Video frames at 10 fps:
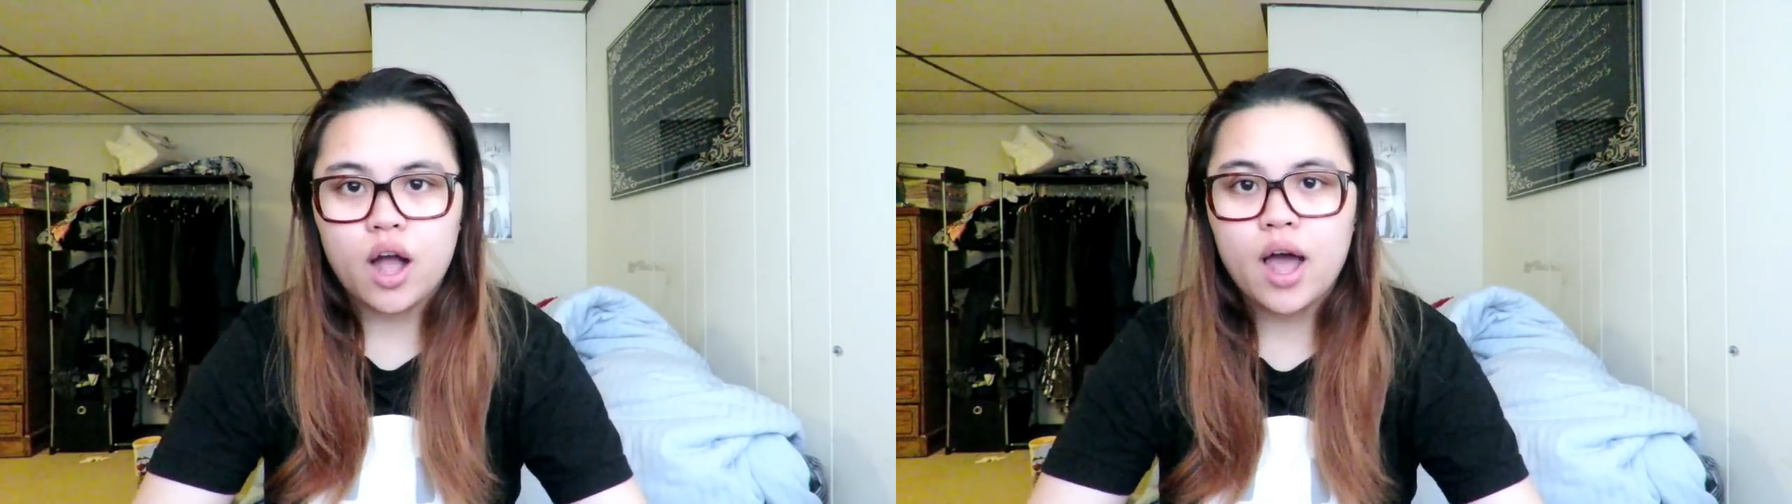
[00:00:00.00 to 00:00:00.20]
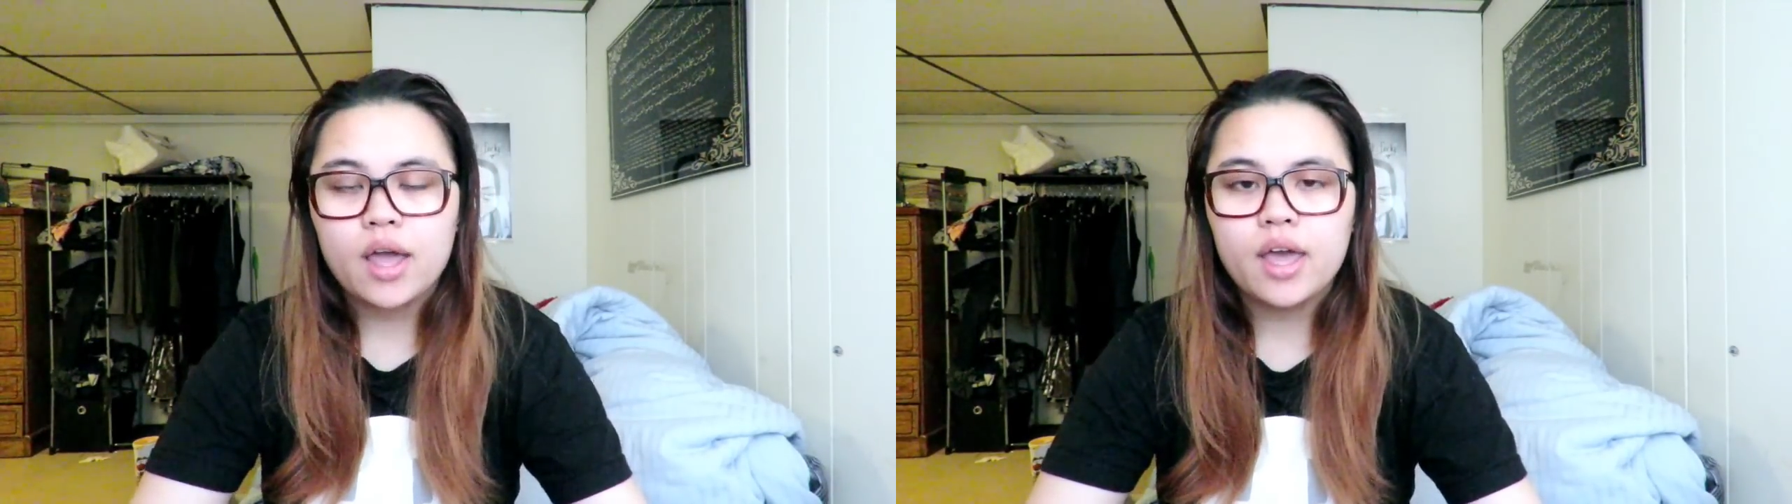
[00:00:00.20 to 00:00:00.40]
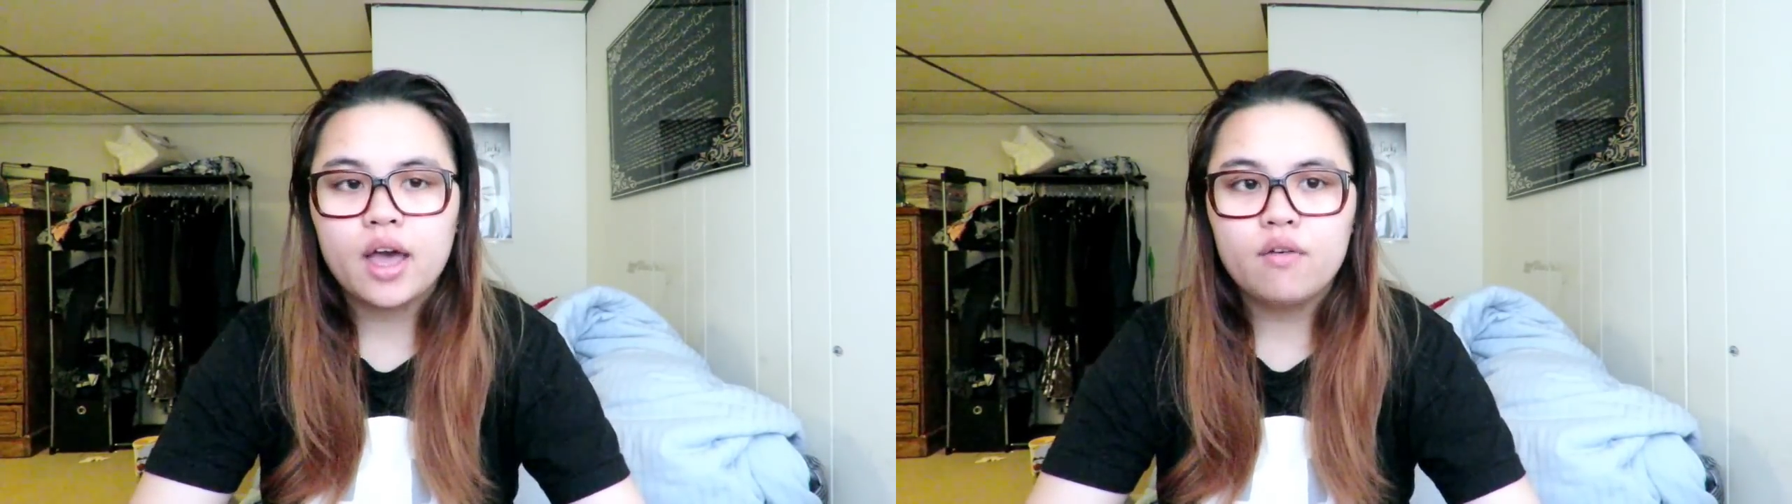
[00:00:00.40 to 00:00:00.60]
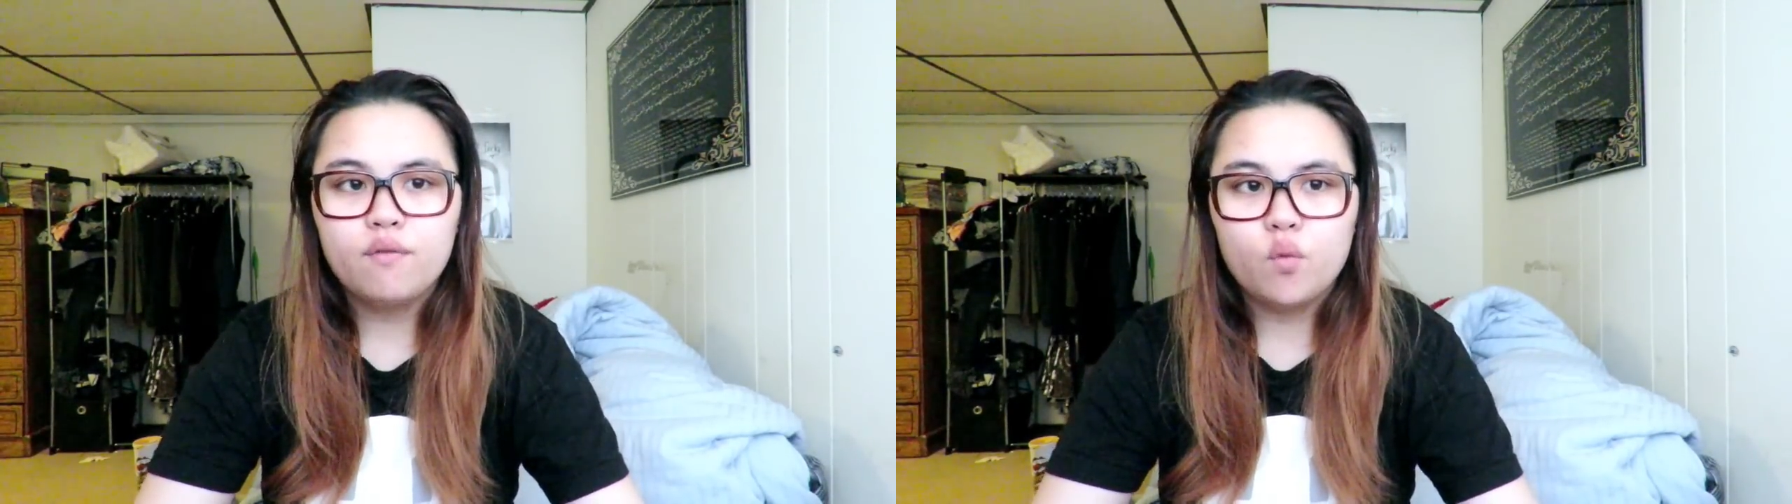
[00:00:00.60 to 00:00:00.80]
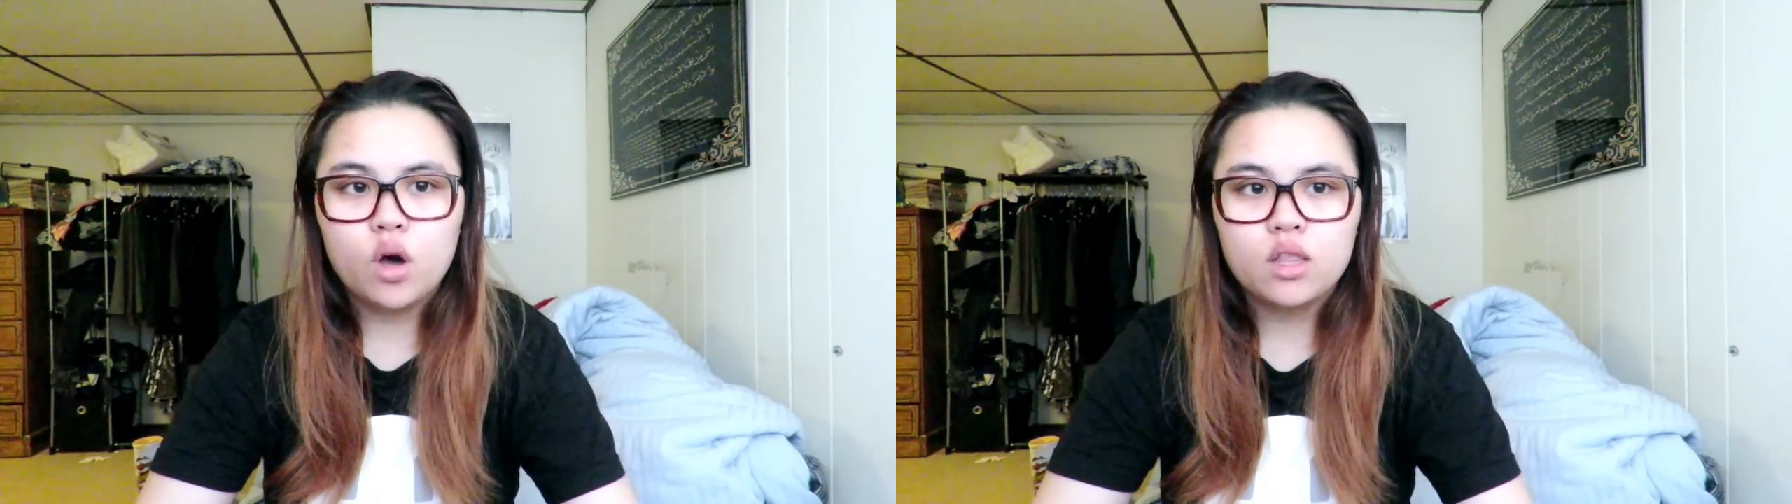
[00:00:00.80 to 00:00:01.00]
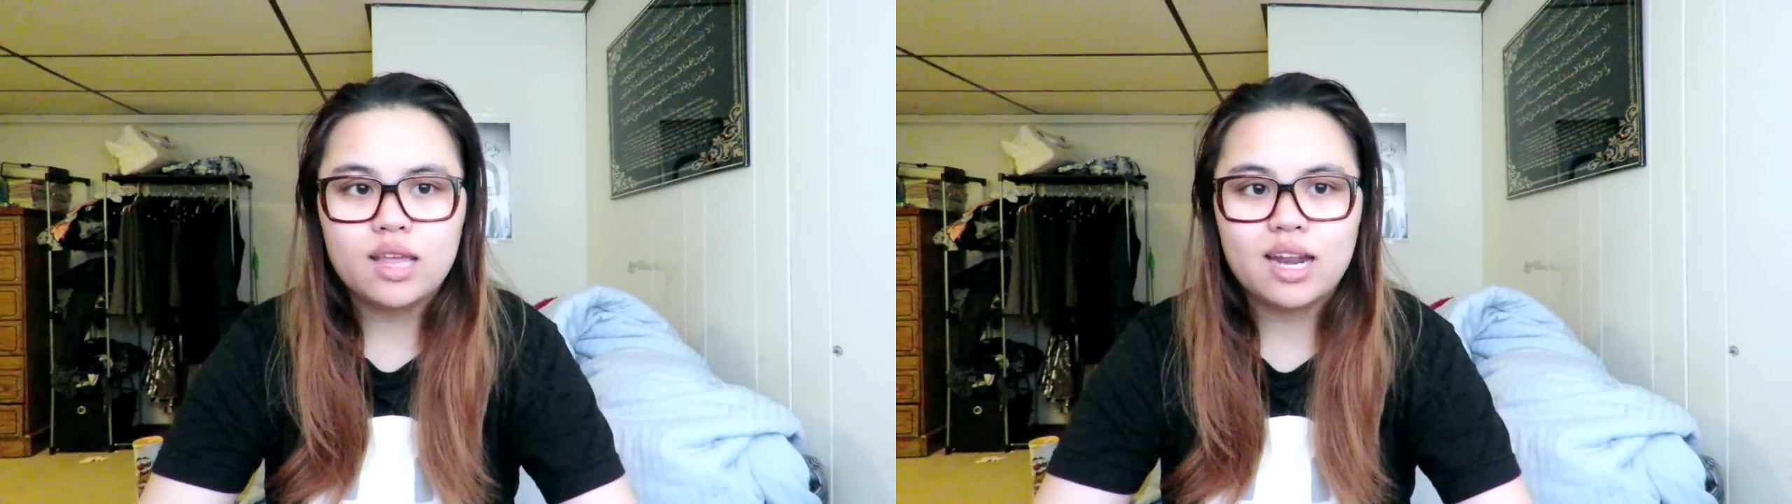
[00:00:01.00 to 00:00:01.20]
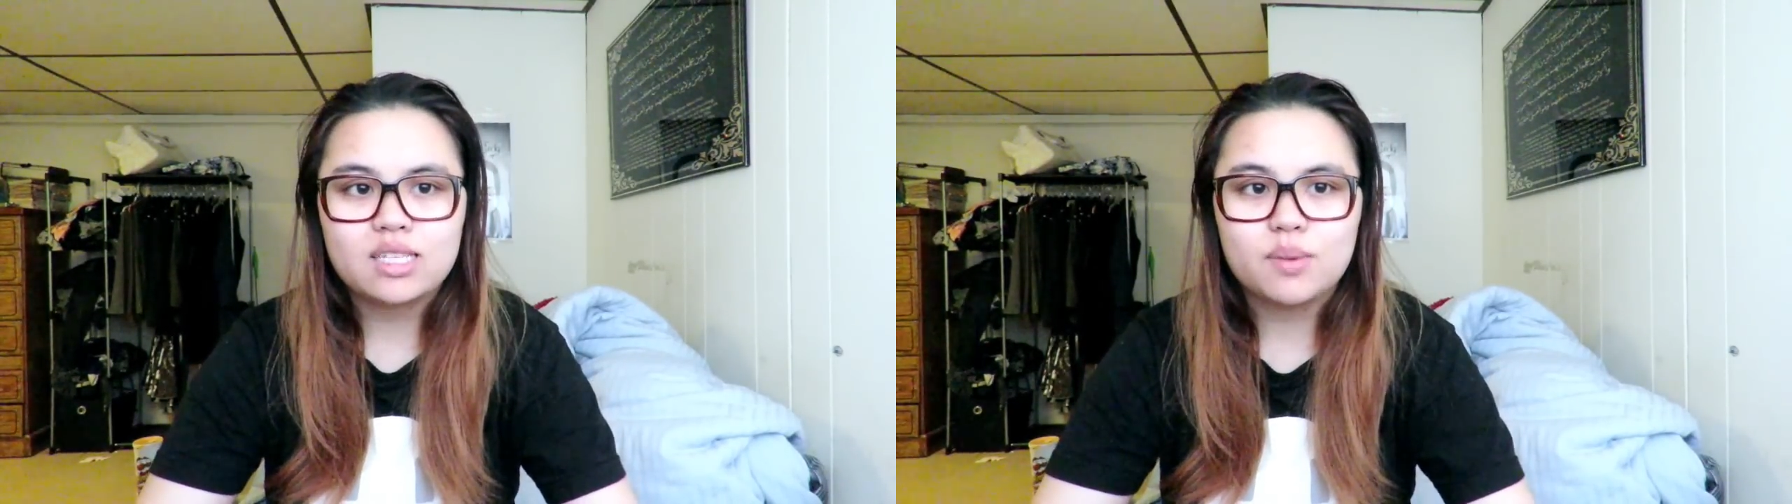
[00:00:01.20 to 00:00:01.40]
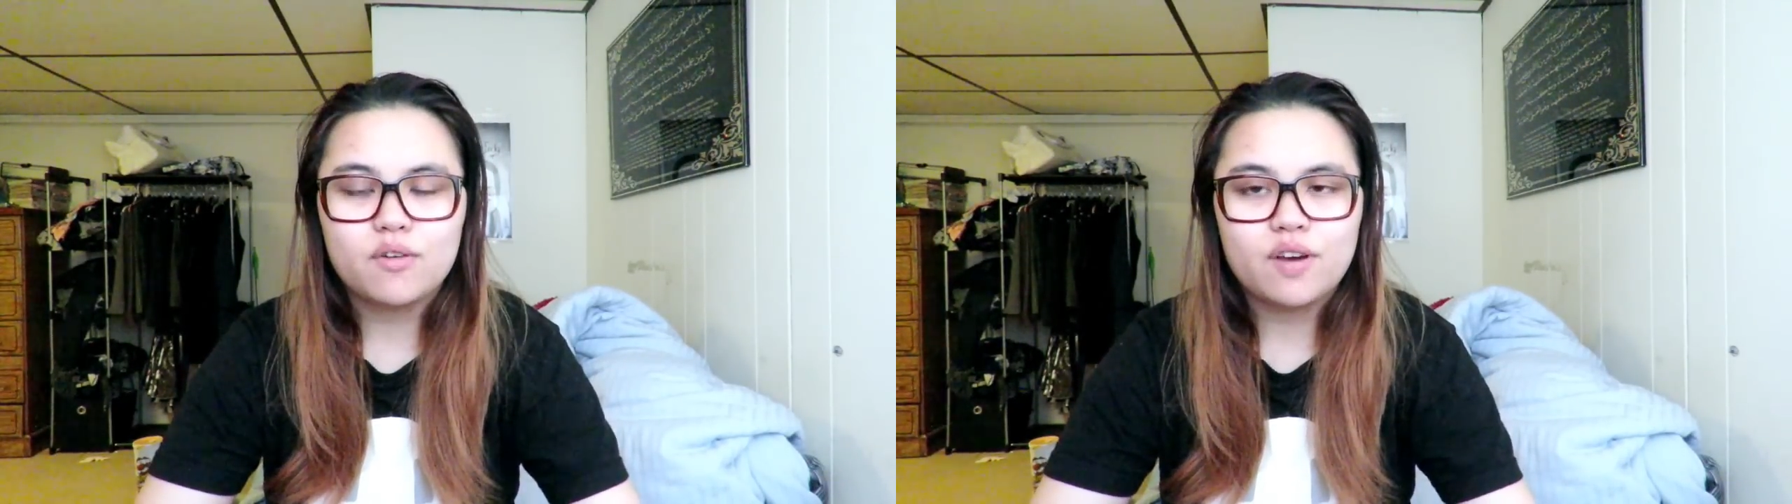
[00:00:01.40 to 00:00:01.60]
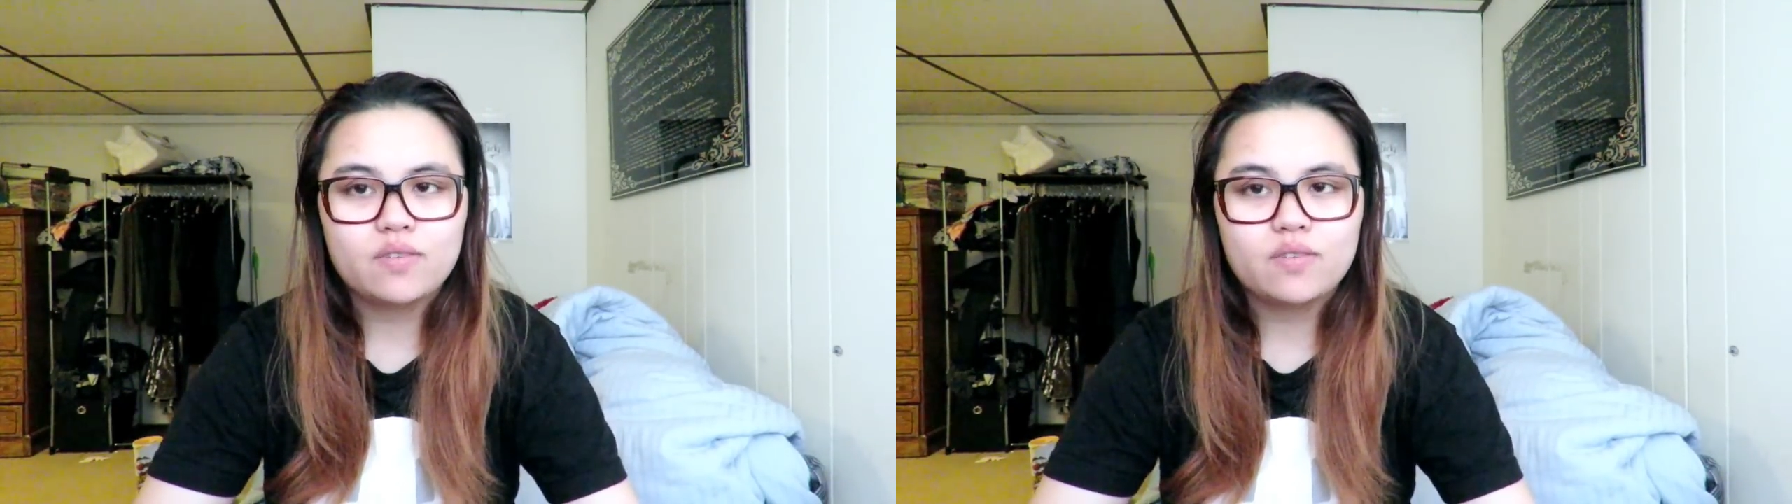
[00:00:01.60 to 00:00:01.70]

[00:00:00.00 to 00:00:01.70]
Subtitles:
I have one that has about